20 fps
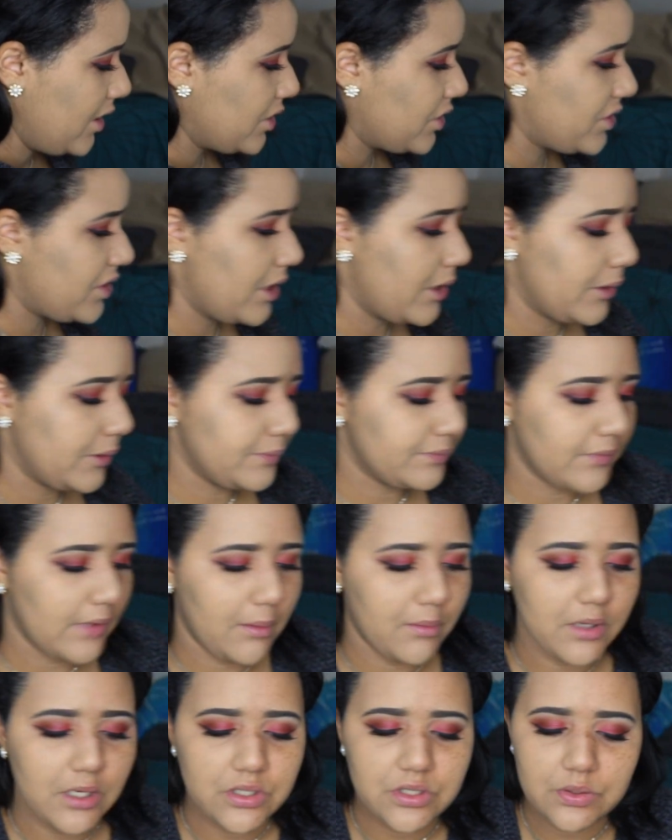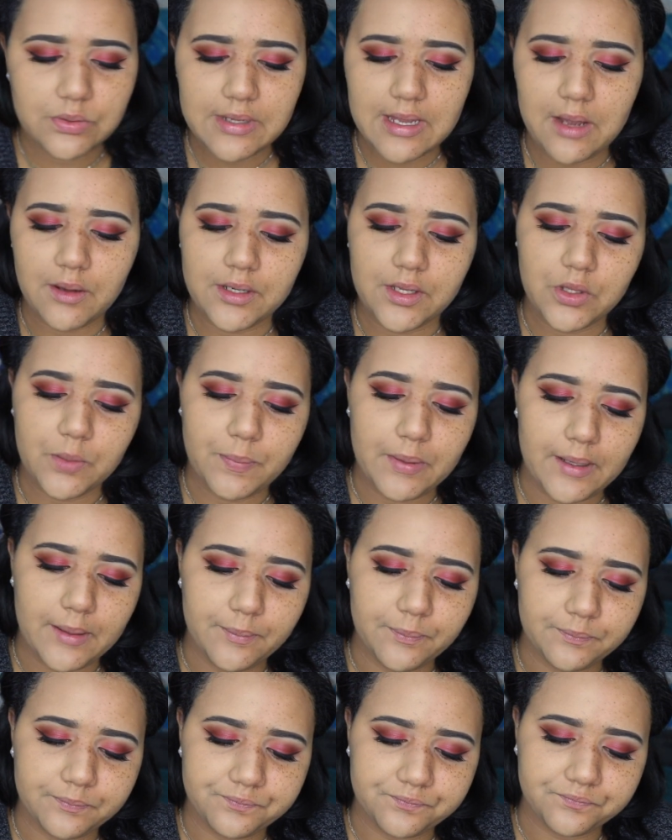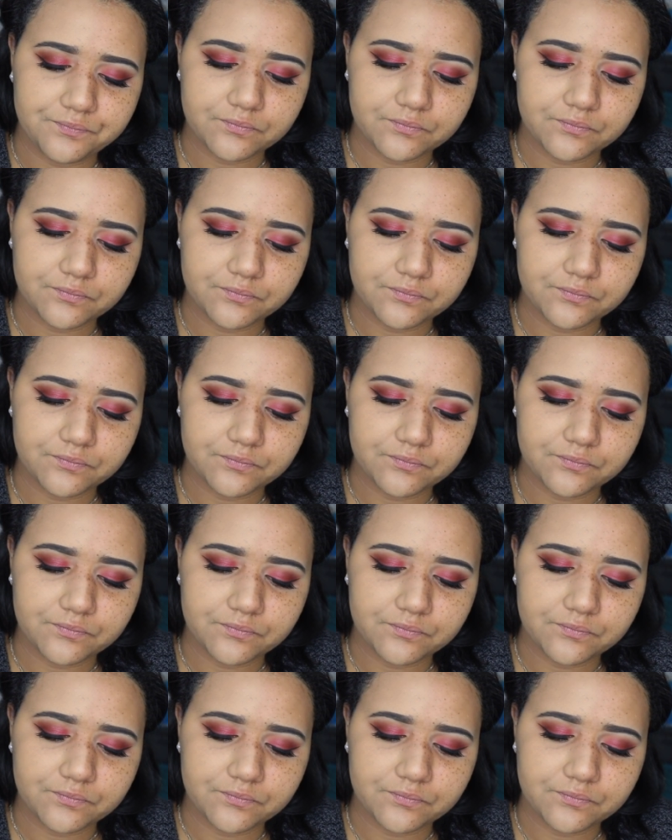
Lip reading: So I'm gonna do now another pump